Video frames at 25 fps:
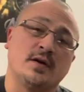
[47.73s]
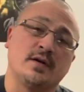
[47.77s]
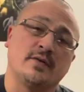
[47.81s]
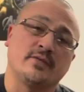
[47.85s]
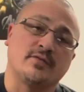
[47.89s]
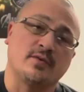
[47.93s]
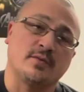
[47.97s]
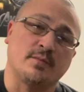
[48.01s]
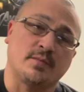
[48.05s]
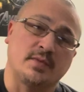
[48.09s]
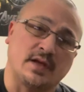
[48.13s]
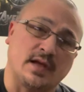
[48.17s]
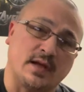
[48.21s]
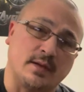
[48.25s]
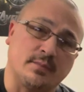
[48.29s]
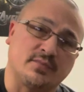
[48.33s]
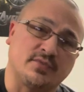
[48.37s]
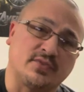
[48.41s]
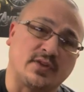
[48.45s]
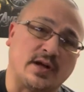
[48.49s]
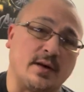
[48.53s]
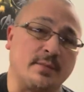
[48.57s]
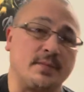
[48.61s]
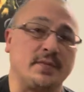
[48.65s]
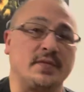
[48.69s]
from
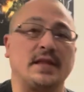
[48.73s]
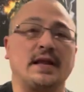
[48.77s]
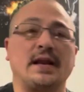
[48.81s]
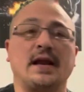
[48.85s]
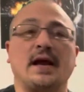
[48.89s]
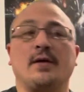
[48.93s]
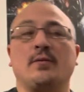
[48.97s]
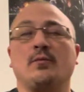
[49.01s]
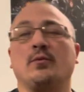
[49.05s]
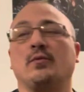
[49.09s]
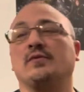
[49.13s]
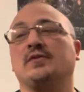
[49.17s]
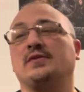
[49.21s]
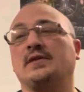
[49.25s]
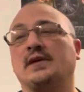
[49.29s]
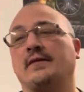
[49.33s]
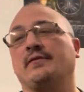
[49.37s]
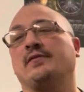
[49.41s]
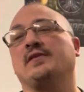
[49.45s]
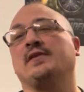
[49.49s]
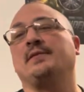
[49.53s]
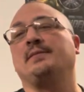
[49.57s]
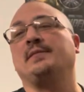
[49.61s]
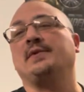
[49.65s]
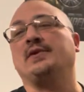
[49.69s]
GameStop and then I will
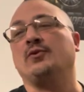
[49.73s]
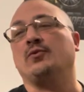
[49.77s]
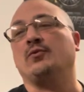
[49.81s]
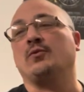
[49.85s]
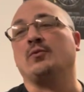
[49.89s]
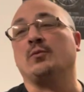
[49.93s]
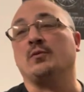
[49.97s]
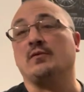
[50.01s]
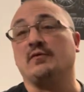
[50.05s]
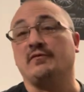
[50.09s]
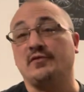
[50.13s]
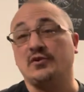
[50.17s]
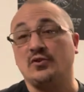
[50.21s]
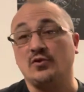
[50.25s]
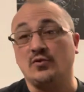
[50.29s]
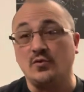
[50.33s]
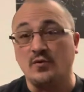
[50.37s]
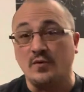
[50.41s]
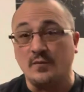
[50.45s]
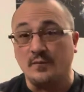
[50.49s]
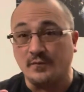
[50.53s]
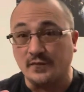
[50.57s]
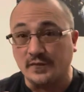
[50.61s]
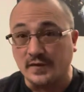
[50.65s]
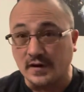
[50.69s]
definitely be doing a review
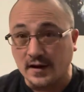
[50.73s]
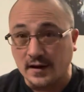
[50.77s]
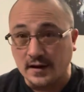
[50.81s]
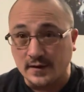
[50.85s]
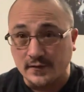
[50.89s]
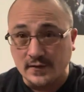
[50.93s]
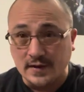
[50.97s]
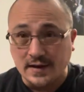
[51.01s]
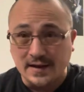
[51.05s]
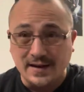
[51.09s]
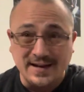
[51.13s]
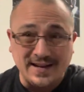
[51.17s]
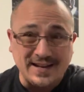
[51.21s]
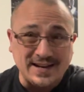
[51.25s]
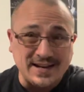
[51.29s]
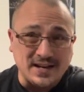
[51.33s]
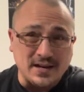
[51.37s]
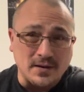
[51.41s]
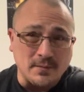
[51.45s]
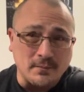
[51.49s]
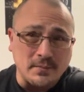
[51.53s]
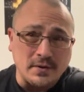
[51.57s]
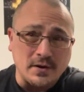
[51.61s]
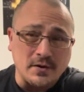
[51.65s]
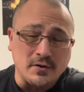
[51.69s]
on that and a
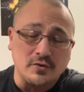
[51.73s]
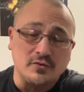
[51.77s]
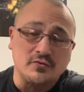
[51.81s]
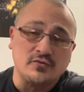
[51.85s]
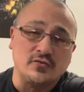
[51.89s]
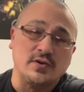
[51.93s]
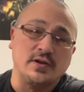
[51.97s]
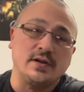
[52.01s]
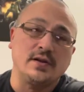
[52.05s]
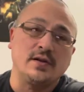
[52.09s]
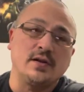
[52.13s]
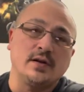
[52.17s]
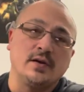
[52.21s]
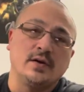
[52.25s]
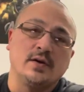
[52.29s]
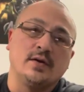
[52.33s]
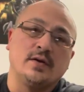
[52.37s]
comparison